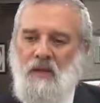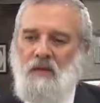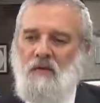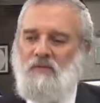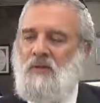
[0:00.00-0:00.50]
you
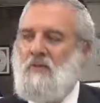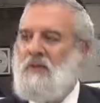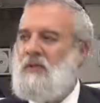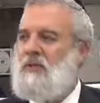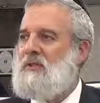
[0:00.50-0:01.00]
know,
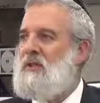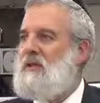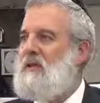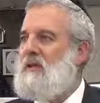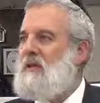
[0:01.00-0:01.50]
somebody just
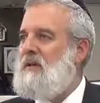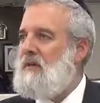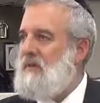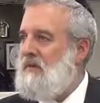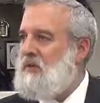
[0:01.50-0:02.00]

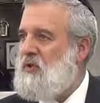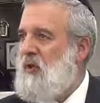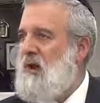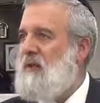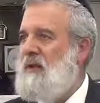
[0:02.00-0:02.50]
gives
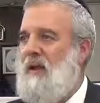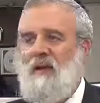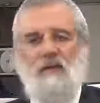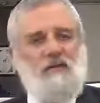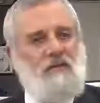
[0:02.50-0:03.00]
credit
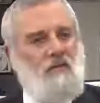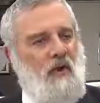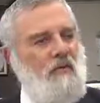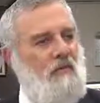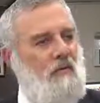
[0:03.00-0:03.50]
and is
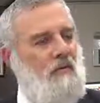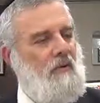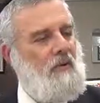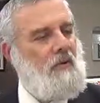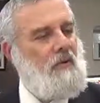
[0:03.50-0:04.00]
grateful
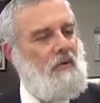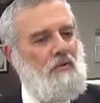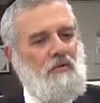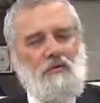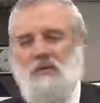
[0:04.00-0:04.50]

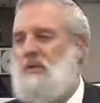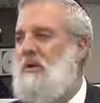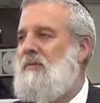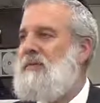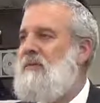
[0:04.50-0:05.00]
to the
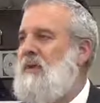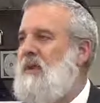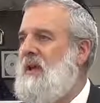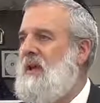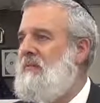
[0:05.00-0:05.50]
servants of the
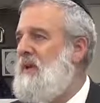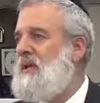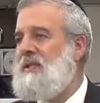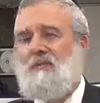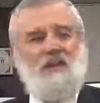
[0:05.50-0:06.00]
king and
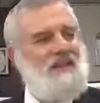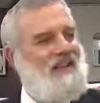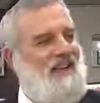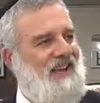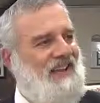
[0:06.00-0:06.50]
forgets about the
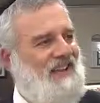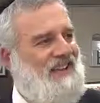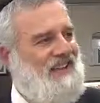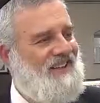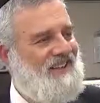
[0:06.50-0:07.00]
king.
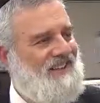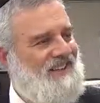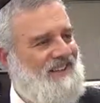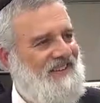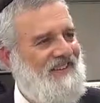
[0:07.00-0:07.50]

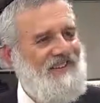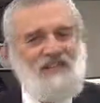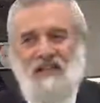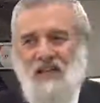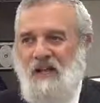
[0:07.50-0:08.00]
It's
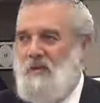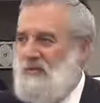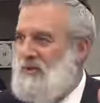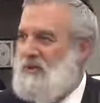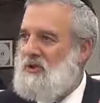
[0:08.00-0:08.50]
the king
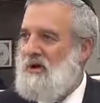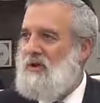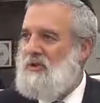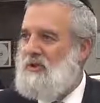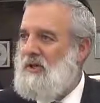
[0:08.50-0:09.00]
who's in
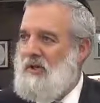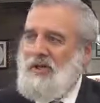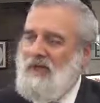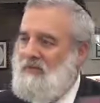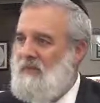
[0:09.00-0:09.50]
charge. He
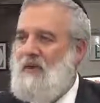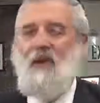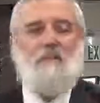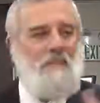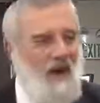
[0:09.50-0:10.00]
gave them,
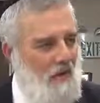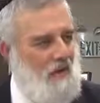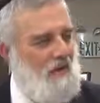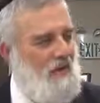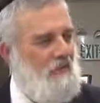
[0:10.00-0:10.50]
he
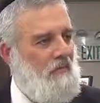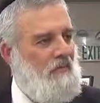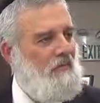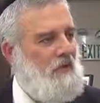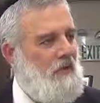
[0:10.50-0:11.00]
empowered them
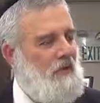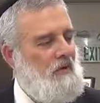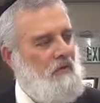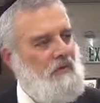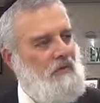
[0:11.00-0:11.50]

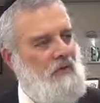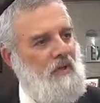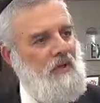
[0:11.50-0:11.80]
with